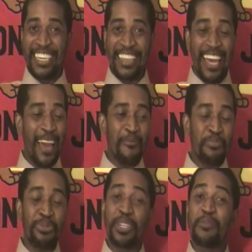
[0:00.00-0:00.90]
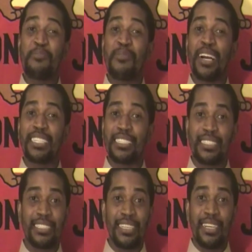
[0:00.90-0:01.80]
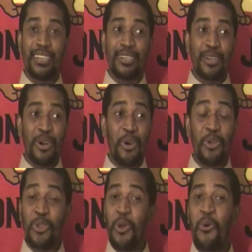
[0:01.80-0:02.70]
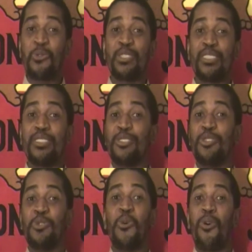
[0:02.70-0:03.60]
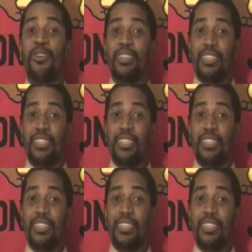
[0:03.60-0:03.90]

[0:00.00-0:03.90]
That pretty much closes the door.